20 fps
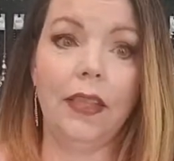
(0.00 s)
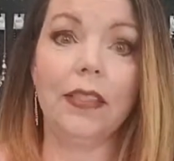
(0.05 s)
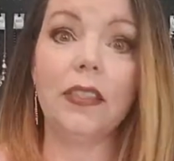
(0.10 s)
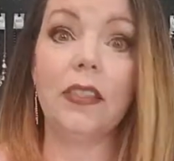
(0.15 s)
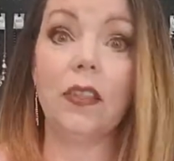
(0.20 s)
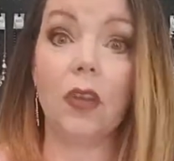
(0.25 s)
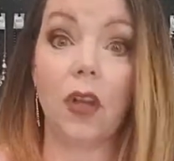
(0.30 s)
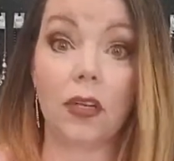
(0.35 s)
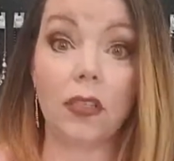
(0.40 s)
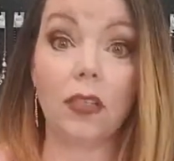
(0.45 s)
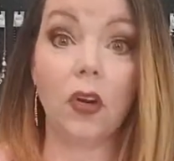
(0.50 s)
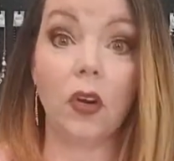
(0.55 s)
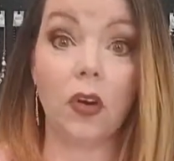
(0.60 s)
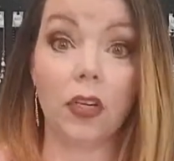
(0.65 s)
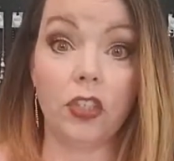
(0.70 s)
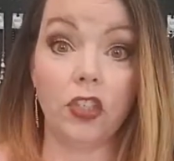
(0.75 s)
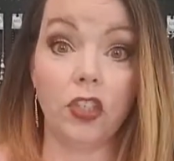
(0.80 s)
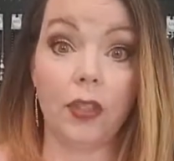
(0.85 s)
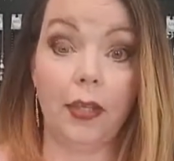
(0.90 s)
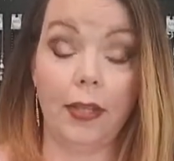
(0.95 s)
not as hard
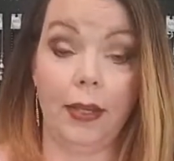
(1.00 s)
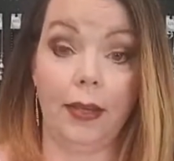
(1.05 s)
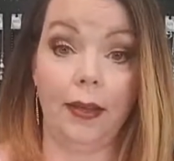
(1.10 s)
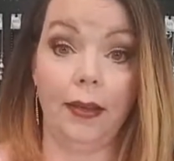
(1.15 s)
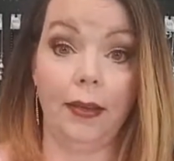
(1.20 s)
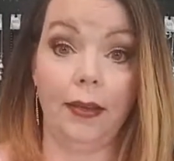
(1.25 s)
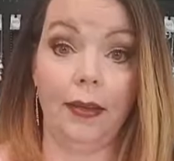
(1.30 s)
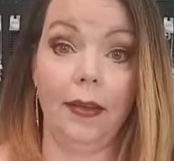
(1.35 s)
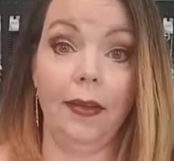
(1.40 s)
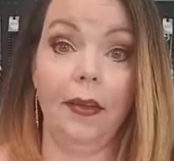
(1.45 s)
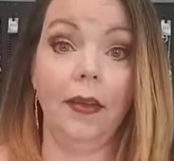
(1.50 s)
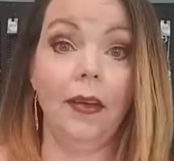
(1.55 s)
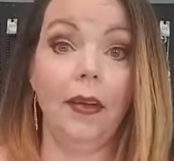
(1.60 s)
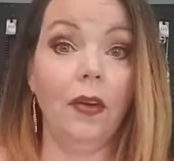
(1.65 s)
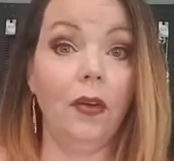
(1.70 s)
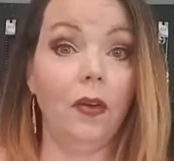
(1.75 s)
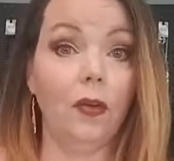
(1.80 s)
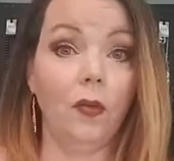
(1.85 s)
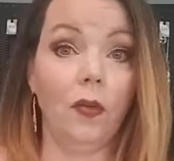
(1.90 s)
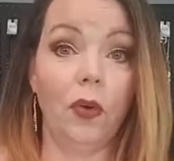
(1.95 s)
as you think.
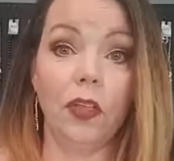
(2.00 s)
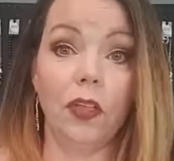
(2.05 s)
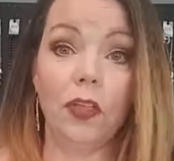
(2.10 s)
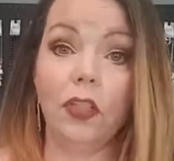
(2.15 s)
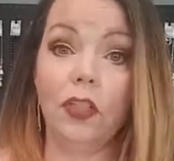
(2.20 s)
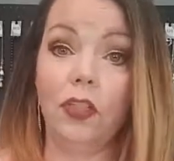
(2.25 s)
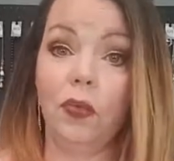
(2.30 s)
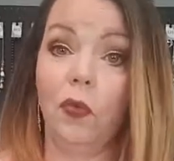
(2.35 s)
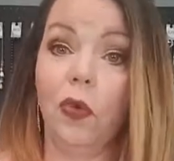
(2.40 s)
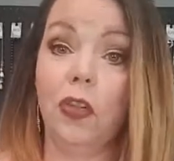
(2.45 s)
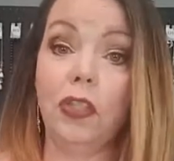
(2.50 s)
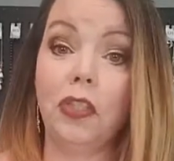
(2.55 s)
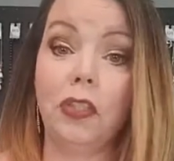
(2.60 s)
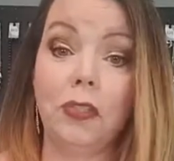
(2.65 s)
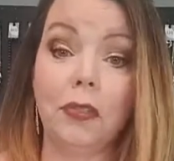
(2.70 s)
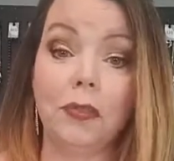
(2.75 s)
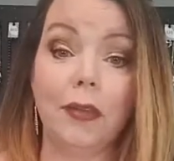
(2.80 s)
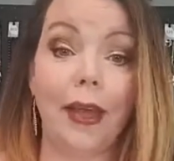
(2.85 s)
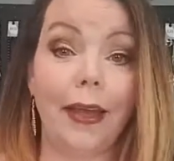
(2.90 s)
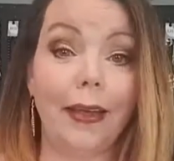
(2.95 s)

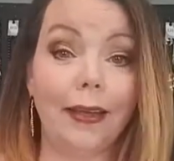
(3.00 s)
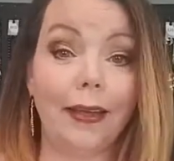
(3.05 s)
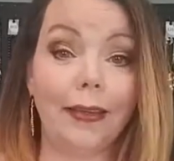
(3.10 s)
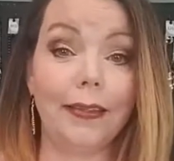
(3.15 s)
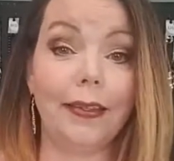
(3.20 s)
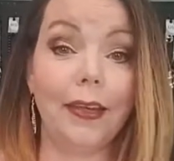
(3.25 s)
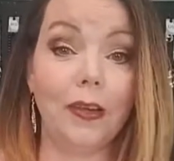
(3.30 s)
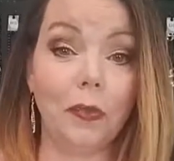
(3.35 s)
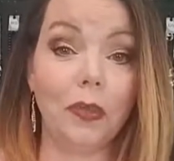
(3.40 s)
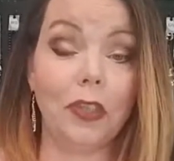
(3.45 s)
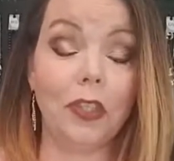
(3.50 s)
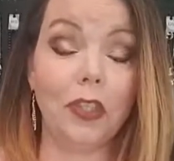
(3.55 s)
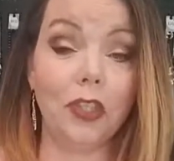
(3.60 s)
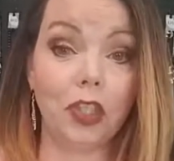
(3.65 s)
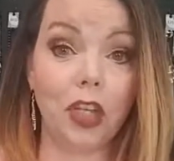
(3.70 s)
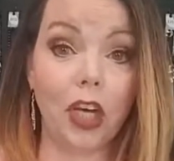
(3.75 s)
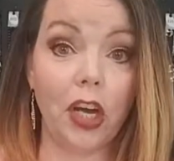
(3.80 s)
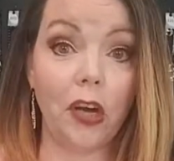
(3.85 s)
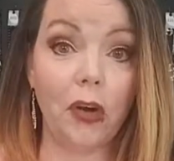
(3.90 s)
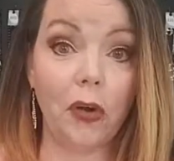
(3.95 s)
Once I get done with the
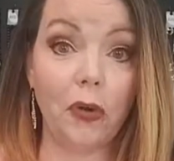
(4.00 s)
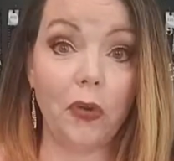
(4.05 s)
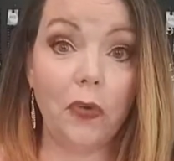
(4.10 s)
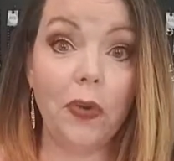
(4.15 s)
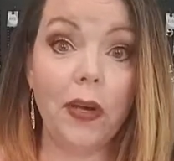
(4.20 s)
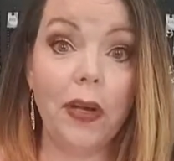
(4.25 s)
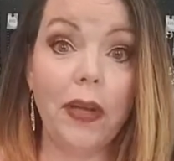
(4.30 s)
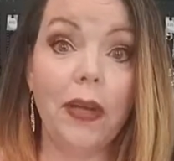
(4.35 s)
show,